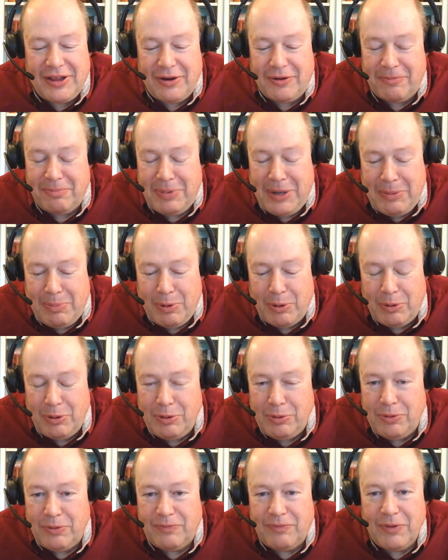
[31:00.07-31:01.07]
there are people
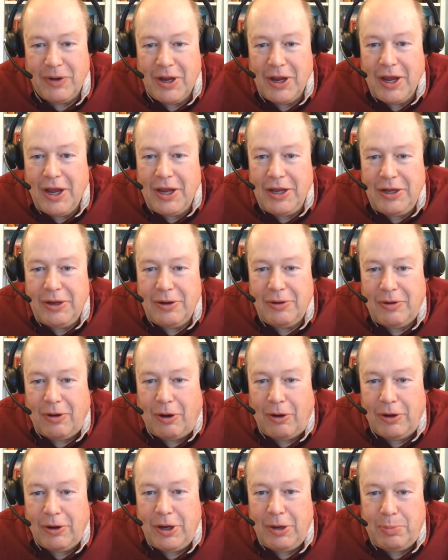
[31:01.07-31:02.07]
who,
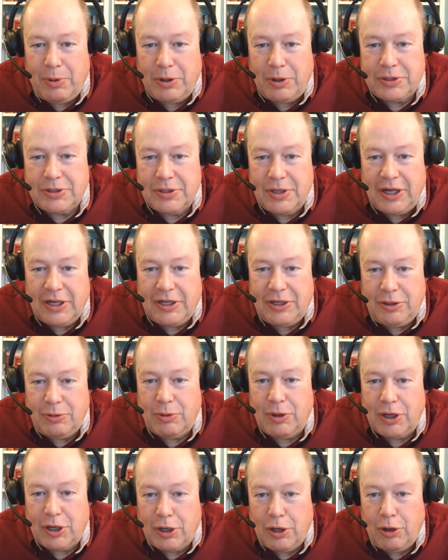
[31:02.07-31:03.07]
audiobooks are like, "Do you
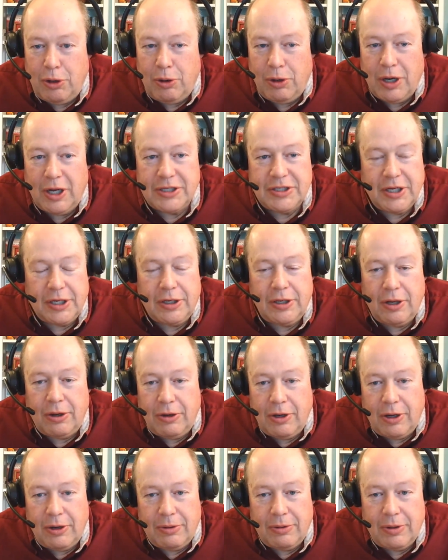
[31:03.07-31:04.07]
want a code?" And I was like, "No,
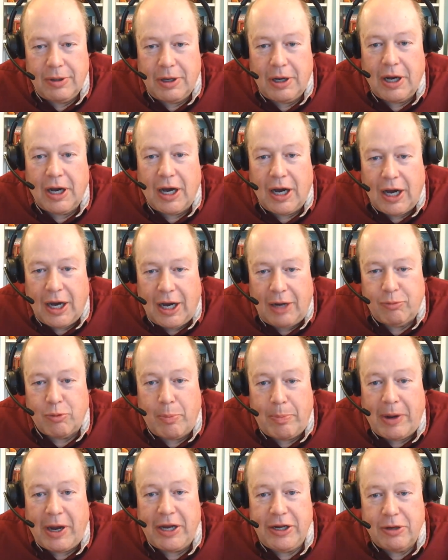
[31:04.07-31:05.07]
no, I will
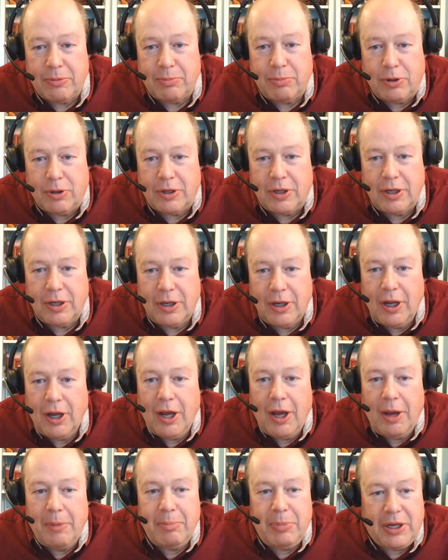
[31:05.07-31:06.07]
buy your book
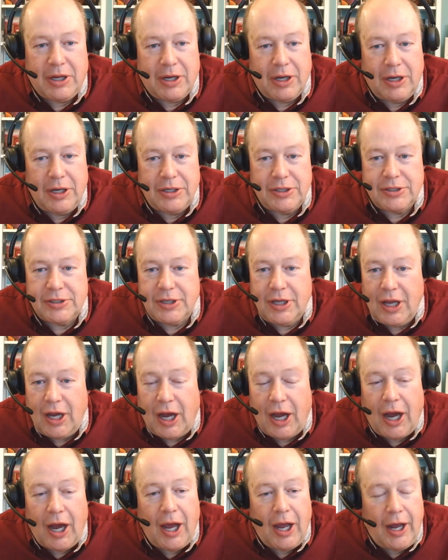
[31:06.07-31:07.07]
because
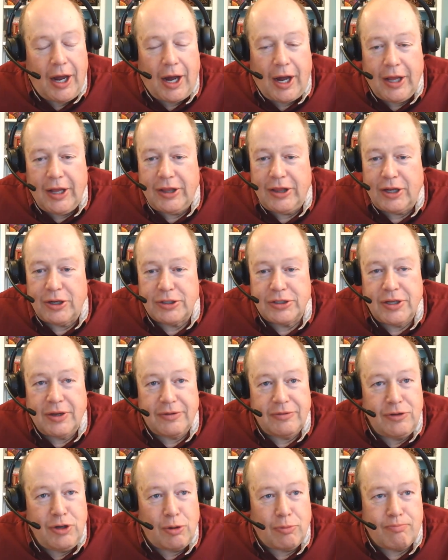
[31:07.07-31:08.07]
there's a
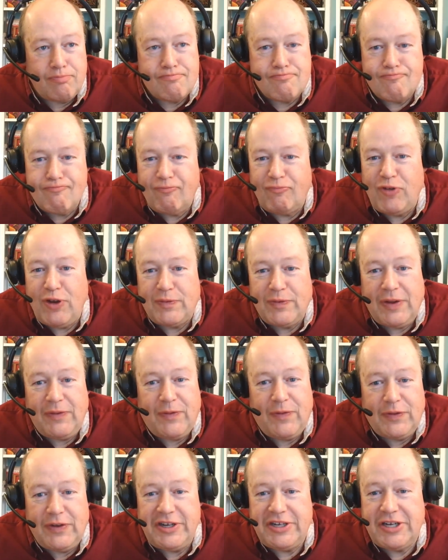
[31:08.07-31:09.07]

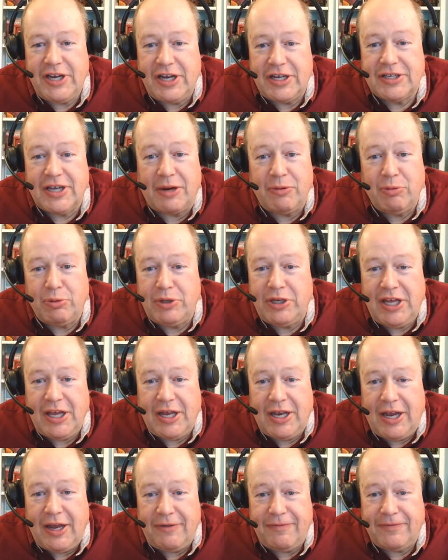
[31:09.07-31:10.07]
50-50 chance I will
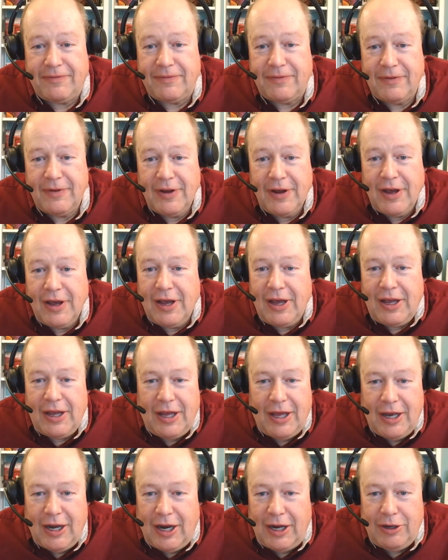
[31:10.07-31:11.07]
DNF,
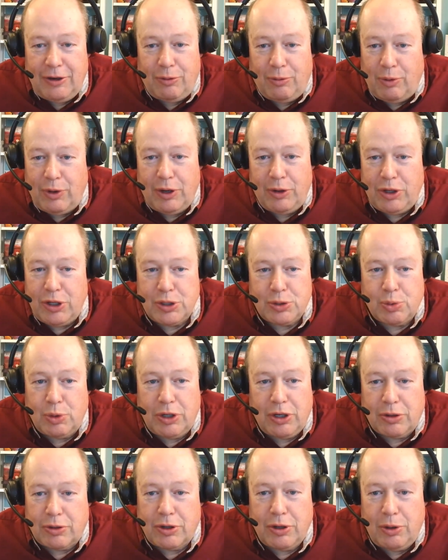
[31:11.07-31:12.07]
and I don't want to use one
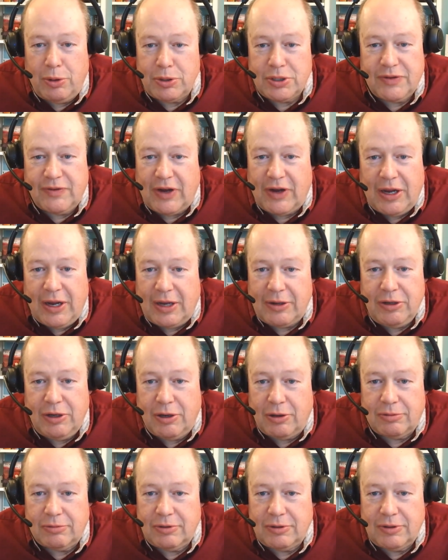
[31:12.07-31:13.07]
of your codes
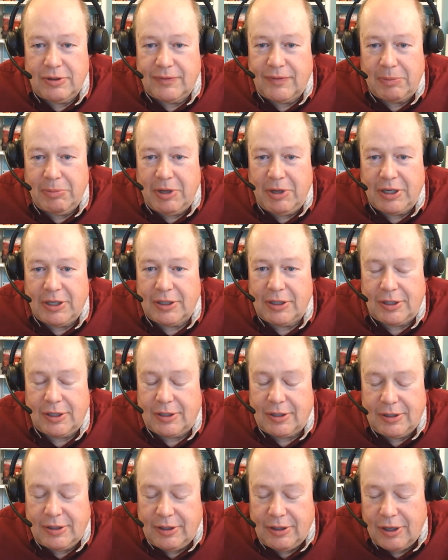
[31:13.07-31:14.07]
if I'm like,
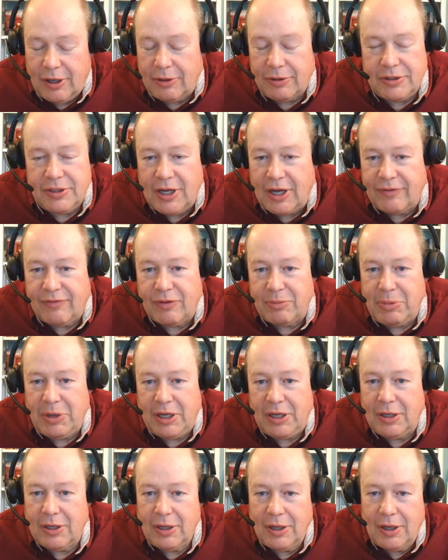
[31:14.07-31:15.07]
no, not for
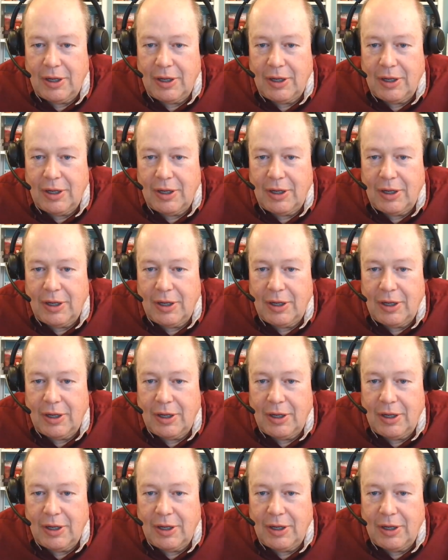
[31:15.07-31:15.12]
me."